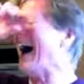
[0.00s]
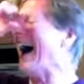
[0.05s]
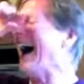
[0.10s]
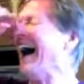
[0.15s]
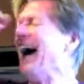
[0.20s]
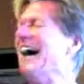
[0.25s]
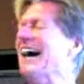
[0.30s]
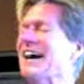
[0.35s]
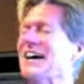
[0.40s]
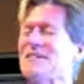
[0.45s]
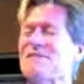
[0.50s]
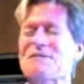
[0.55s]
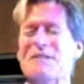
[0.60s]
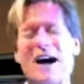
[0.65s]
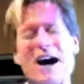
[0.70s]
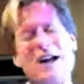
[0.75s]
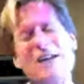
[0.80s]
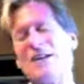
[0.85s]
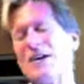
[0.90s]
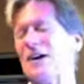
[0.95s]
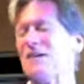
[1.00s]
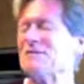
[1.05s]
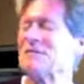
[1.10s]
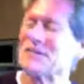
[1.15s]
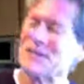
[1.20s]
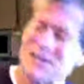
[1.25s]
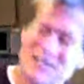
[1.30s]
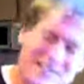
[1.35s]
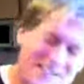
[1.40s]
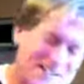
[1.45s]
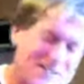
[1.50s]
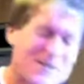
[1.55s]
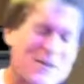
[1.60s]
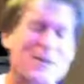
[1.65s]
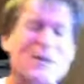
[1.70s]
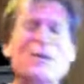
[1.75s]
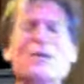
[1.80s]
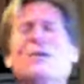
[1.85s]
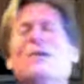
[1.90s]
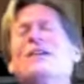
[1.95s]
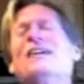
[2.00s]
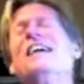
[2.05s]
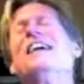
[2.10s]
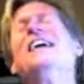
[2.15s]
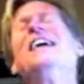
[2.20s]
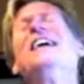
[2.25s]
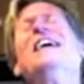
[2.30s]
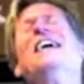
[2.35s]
um, I know. I'm sorry. If you want to,